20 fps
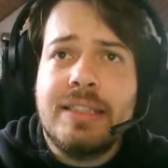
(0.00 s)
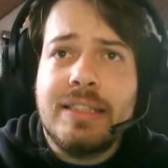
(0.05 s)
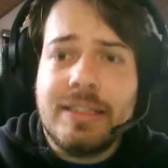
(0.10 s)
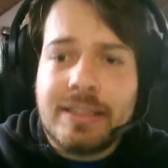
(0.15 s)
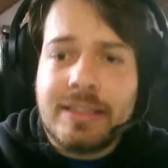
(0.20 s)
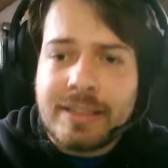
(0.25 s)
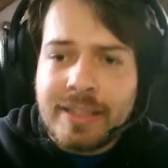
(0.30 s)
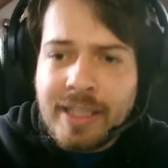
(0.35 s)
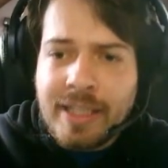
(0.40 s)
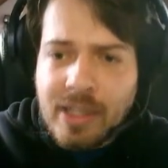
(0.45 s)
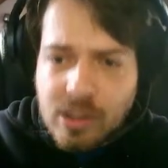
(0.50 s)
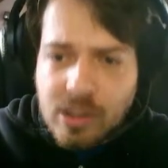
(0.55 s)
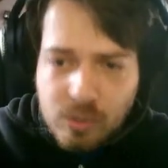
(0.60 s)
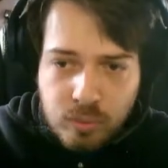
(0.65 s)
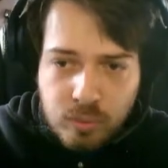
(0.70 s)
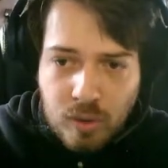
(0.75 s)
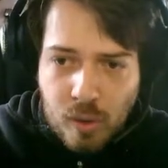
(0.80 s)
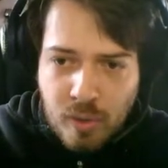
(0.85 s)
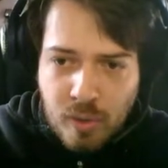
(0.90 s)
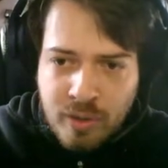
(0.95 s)
single
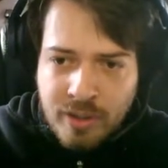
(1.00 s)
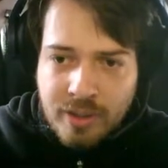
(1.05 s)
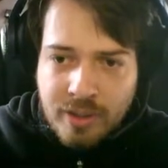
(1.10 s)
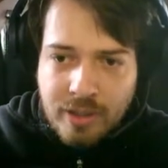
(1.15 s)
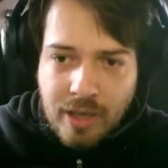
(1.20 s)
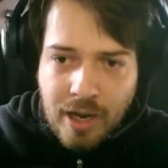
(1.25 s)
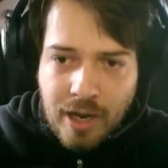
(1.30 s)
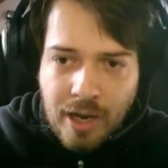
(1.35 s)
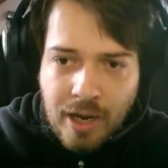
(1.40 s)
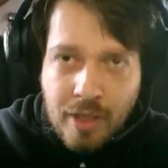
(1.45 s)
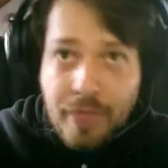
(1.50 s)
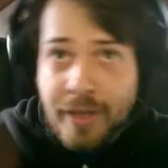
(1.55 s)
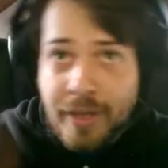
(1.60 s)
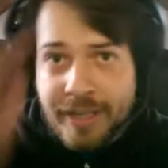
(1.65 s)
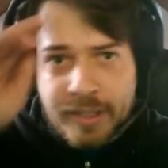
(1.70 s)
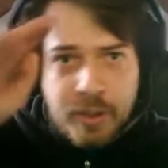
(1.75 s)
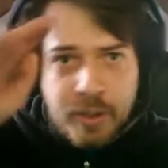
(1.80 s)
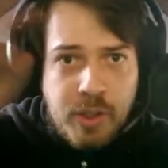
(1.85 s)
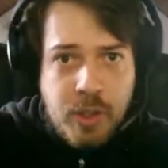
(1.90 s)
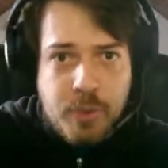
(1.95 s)
quote.
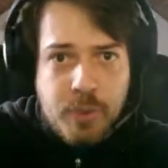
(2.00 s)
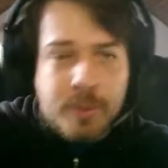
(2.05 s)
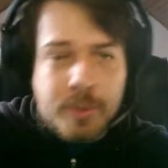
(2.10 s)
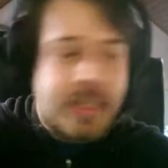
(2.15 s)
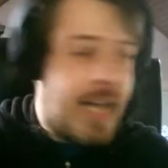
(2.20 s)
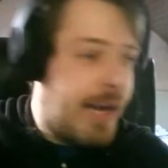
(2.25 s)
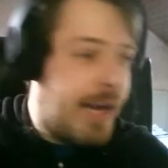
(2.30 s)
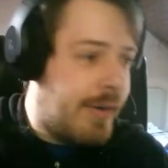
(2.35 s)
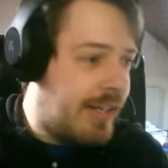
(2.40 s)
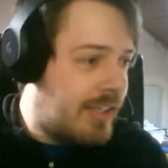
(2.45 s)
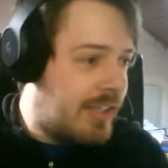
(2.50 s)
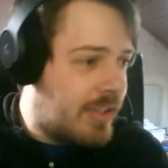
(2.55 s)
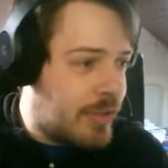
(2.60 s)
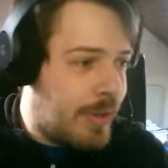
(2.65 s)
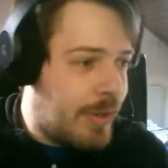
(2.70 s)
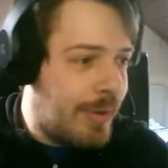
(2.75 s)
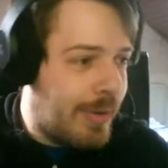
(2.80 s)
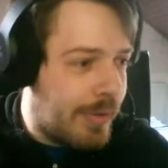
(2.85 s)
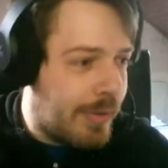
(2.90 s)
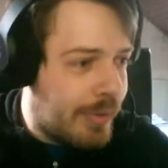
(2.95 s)
Thank you, Kara.
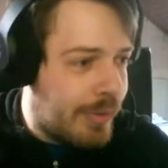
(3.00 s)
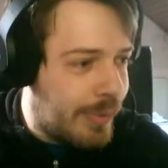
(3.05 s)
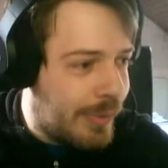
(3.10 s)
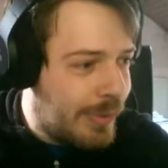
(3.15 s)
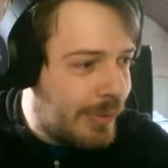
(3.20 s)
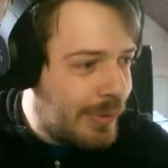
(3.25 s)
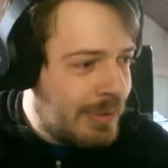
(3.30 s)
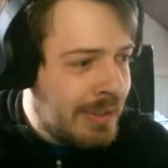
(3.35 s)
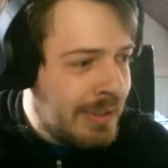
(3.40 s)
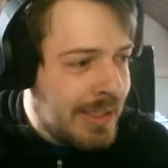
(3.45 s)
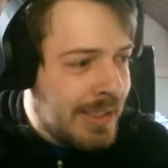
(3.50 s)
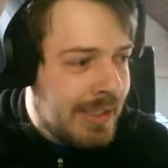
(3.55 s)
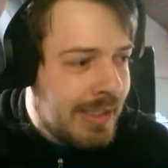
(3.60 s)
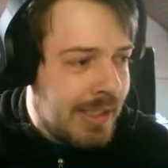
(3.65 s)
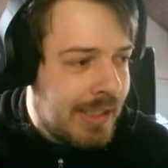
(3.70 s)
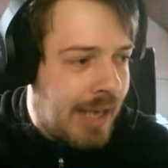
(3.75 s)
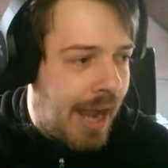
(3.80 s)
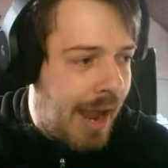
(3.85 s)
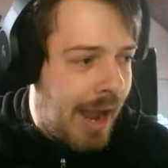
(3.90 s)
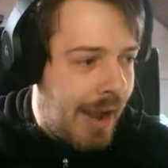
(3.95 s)
Shout out to you.
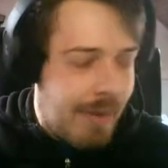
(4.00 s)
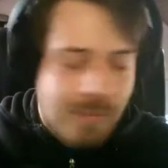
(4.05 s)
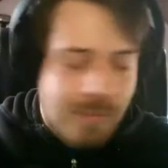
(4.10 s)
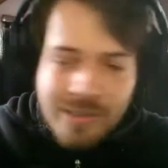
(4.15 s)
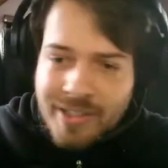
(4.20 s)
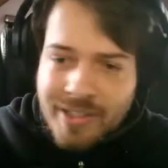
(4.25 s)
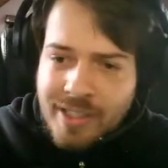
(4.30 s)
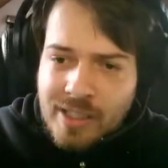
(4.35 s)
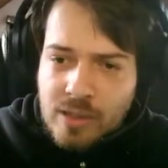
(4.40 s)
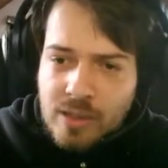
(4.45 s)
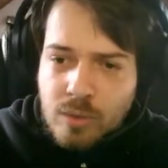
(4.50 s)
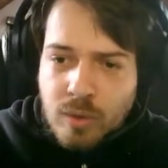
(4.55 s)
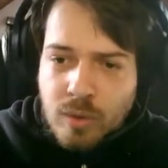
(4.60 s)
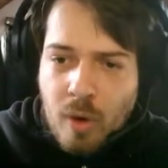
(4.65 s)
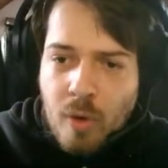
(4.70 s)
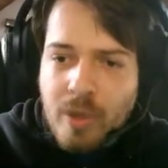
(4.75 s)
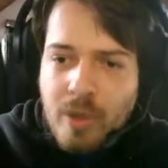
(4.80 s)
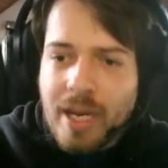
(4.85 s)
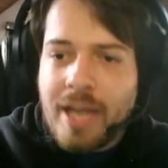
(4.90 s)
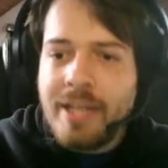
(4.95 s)
Single
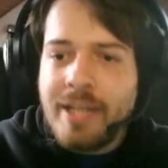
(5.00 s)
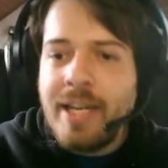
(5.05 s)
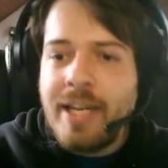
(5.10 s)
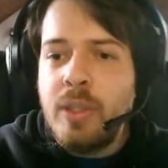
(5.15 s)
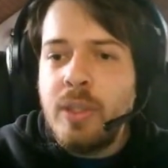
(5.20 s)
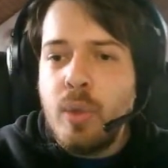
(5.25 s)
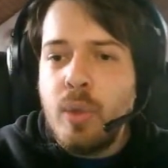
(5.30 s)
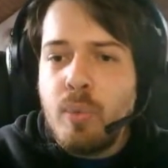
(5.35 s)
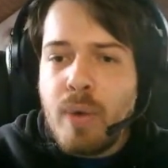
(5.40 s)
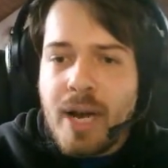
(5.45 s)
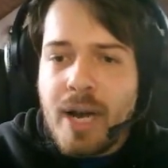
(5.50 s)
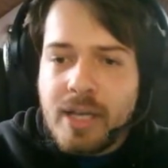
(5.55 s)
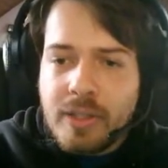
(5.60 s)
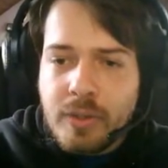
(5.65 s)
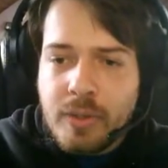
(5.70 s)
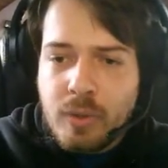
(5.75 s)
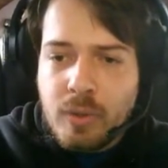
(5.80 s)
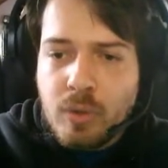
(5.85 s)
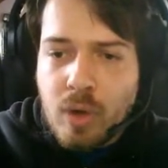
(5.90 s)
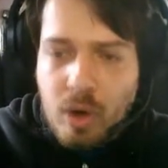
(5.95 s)
quote, and then your
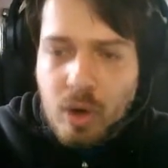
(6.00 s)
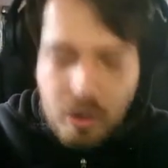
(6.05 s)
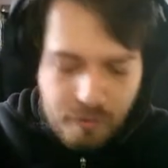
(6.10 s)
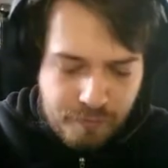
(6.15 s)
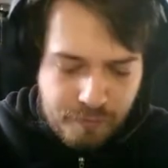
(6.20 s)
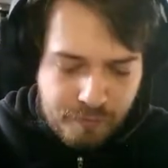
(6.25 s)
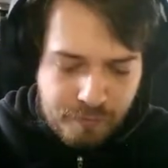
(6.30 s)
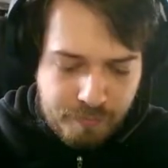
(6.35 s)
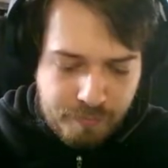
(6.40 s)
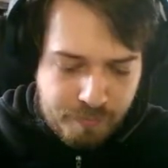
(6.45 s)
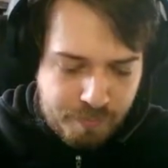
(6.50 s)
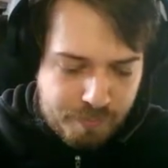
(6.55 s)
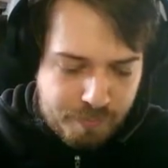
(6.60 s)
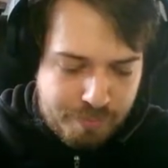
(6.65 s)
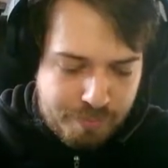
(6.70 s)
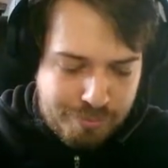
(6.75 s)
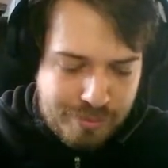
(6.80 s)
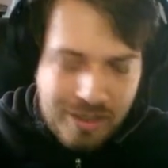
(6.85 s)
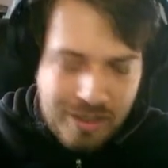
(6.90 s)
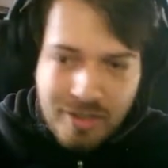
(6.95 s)
value of
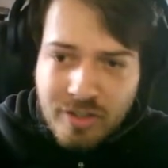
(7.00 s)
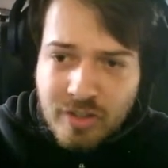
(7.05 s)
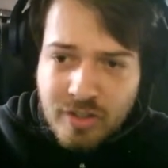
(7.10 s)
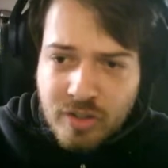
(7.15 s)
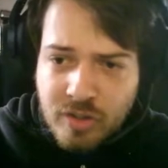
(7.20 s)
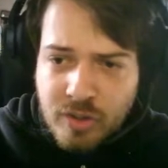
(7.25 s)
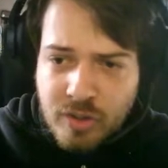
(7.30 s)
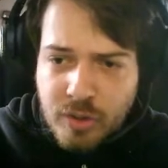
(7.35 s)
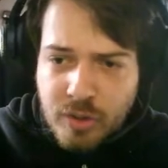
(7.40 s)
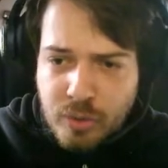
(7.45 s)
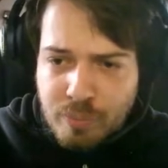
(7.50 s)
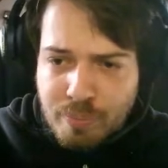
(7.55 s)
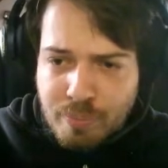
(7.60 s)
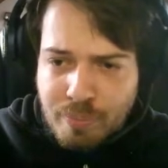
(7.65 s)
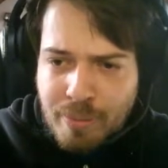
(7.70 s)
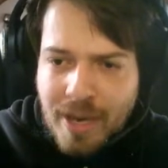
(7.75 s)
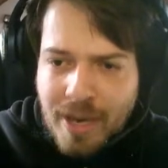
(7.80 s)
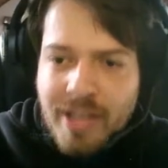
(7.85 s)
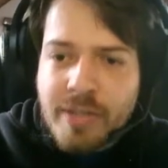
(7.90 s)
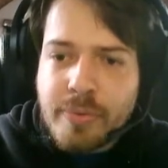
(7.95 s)
plus new
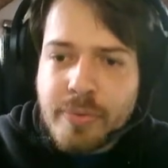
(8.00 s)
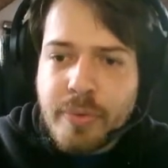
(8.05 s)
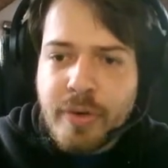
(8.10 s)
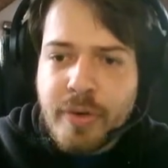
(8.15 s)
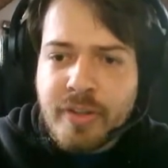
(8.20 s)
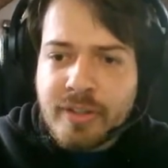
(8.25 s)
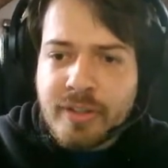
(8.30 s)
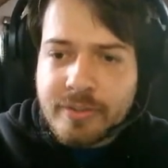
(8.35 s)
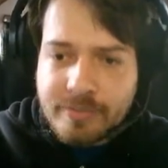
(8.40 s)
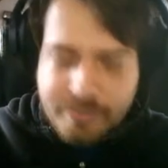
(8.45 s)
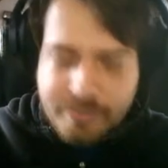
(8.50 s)
password